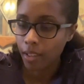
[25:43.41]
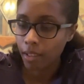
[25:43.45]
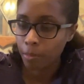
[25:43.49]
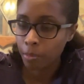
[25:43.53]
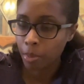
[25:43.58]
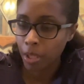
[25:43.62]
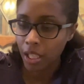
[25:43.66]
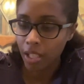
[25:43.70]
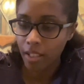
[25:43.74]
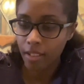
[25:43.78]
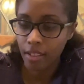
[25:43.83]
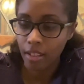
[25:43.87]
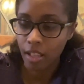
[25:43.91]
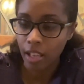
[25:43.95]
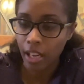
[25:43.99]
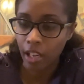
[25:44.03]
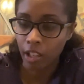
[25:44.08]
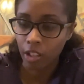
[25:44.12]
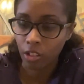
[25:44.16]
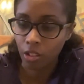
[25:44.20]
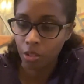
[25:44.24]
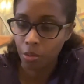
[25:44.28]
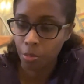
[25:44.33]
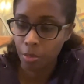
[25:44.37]
because the
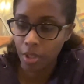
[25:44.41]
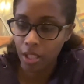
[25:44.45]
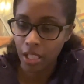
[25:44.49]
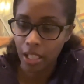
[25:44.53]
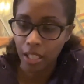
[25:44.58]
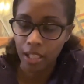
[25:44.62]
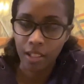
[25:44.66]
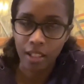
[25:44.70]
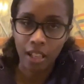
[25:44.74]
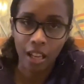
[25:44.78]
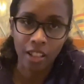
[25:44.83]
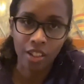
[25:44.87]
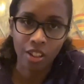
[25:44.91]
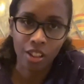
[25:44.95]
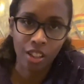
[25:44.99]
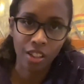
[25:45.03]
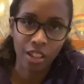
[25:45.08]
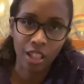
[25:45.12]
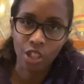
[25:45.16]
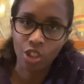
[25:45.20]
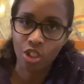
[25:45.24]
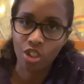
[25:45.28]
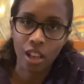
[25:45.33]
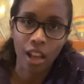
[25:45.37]
heirloom seeds, I think
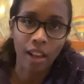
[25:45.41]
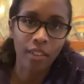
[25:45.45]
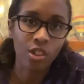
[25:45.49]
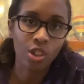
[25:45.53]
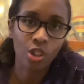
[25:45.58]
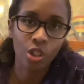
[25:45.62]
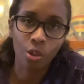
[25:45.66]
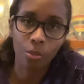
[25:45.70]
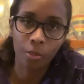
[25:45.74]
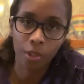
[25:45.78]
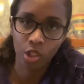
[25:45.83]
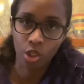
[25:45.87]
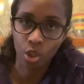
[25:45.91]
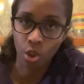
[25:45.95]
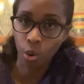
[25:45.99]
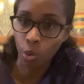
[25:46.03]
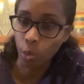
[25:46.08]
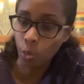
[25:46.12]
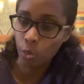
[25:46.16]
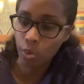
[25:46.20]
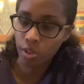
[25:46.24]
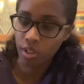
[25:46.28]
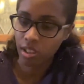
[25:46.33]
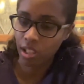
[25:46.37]
they just have so much
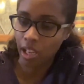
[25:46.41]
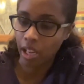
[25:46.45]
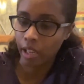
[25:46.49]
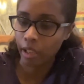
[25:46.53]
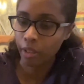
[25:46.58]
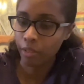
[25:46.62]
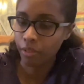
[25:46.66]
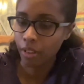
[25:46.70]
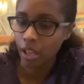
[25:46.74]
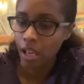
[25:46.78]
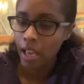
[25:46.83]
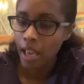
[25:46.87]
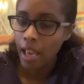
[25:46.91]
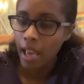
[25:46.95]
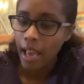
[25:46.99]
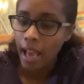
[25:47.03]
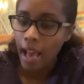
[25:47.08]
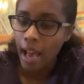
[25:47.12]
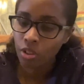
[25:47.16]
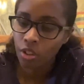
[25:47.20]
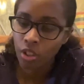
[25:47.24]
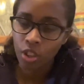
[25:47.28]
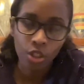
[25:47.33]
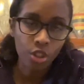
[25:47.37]
cool stuff.
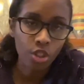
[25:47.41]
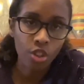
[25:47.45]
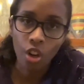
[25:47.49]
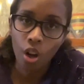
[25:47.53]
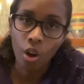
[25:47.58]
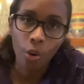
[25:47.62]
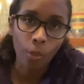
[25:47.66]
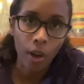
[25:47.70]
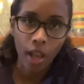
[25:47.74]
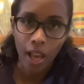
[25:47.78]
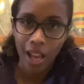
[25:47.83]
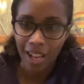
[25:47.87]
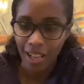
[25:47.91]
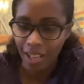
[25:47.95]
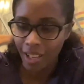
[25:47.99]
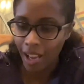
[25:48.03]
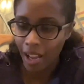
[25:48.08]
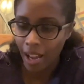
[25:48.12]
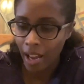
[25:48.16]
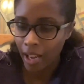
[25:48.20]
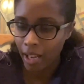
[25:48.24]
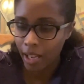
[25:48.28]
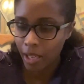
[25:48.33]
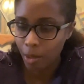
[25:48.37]
There's no way
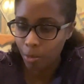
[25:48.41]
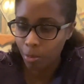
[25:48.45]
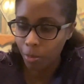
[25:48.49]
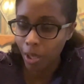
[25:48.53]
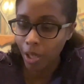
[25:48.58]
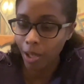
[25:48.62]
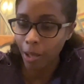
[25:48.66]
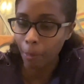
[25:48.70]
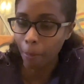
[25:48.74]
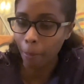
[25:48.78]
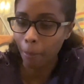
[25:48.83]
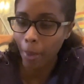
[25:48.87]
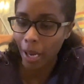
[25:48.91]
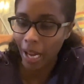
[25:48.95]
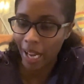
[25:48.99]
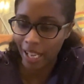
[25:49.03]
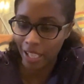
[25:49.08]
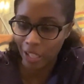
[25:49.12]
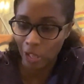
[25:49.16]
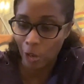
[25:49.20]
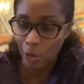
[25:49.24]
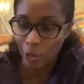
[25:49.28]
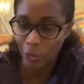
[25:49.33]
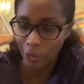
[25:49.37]
I'm
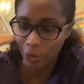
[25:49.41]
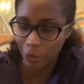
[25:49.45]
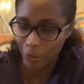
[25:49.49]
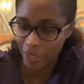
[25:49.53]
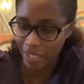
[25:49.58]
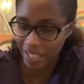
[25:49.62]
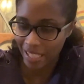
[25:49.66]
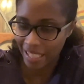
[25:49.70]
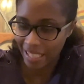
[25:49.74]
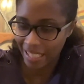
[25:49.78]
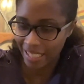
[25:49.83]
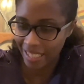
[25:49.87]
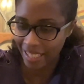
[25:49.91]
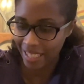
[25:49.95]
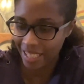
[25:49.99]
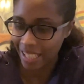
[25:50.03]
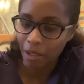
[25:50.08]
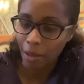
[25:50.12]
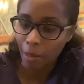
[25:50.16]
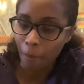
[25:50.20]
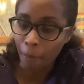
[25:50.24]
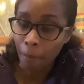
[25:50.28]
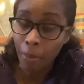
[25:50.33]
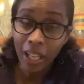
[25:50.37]
buying all those seeds.
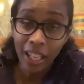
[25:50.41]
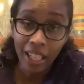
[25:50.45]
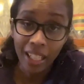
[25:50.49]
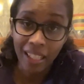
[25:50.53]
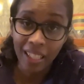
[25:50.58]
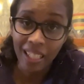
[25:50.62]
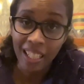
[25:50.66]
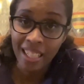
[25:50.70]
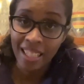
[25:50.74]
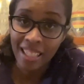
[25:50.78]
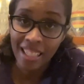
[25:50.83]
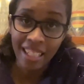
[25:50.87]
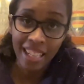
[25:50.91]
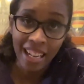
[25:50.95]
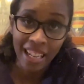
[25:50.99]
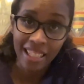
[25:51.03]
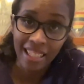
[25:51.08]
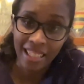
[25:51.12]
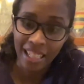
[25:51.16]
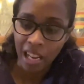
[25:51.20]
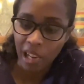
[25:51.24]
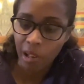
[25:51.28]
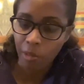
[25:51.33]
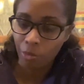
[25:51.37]
But it's a nice
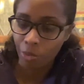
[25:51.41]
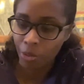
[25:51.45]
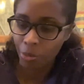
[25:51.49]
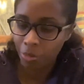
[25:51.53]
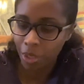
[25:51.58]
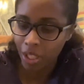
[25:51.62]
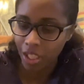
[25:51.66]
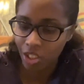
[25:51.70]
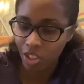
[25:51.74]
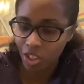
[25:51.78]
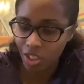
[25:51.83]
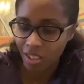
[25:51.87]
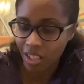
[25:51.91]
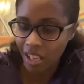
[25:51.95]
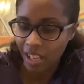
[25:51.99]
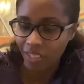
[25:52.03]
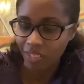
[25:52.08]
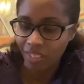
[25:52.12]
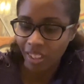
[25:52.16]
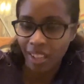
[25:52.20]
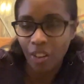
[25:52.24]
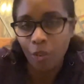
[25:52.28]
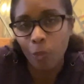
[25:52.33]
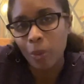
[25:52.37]
time for me to just kind of
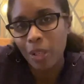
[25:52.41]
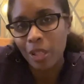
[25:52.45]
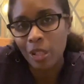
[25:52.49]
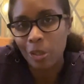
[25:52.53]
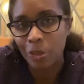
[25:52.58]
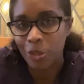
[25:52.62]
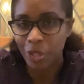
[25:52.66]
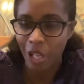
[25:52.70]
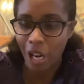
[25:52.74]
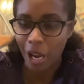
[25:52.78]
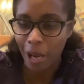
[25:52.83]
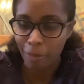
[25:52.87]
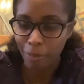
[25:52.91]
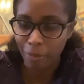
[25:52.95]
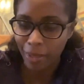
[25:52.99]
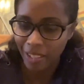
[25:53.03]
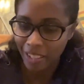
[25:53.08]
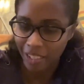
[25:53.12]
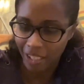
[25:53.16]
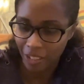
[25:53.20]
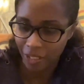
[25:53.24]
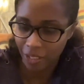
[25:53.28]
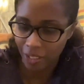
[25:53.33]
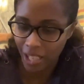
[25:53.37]
like window shop,
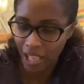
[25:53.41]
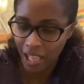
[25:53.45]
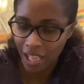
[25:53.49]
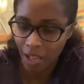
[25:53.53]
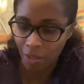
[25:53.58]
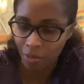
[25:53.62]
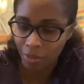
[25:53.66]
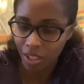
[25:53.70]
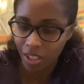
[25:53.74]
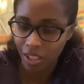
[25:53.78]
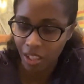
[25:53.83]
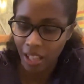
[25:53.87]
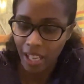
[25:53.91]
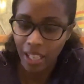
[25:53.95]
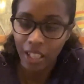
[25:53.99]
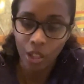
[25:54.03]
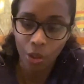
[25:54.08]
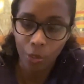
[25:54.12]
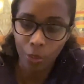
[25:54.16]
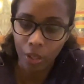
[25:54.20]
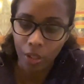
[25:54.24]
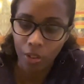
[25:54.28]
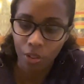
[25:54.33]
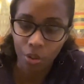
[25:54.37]
and I really like
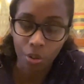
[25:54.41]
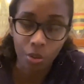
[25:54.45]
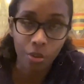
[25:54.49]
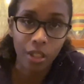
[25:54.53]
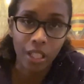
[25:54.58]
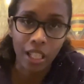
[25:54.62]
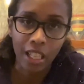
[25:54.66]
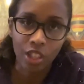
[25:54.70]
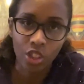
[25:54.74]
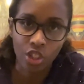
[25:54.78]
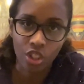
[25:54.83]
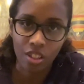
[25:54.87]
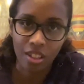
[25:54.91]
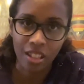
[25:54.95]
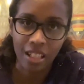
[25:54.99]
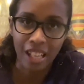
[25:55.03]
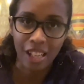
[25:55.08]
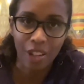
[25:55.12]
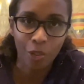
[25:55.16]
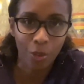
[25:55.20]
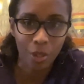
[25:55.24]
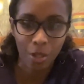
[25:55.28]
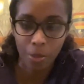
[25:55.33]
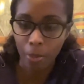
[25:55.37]
going through it and just
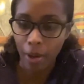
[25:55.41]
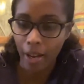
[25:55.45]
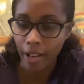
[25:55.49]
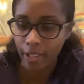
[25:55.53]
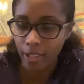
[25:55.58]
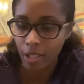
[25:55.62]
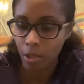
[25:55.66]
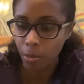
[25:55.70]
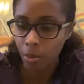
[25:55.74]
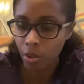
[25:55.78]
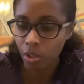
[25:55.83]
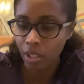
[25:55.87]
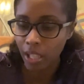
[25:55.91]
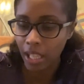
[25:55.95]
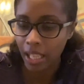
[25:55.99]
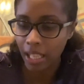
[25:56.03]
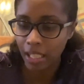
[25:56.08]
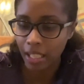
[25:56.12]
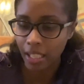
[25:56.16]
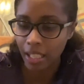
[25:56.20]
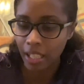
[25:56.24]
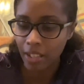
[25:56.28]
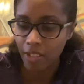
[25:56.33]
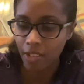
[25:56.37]
seeing what's possible, and
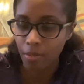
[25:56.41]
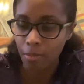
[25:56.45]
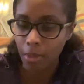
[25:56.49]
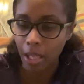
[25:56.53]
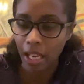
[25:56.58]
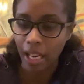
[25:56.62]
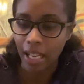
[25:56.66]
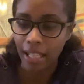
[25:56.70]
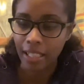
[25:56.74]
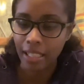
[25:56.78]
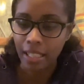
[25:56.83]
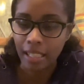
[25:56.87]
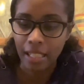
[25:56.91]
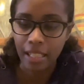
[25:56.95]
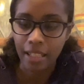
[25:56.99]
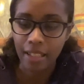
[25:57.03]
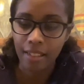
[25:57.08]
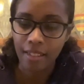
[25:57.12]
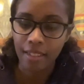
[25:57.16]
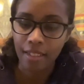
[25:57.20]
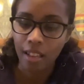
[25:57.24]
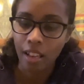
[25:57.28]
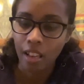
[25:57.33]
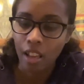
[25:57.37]
it gives me
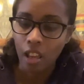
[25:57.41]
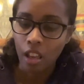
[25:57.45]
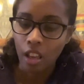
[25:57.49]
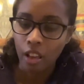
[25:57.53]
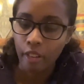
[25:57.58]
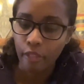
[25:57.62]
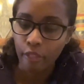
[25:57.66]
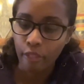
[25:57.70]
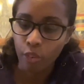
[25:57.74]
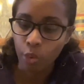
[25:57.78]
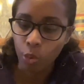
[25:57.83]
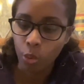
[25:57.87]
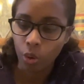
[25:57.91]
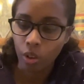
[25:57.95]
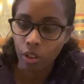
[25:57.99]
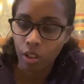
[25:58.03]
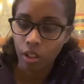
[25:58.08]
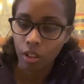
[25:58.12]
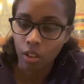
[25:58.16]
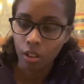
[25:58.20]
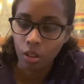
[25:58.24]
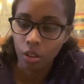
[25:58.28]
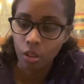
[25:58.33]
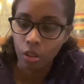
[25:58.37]
ideas
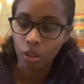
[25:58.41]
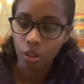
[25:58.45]
for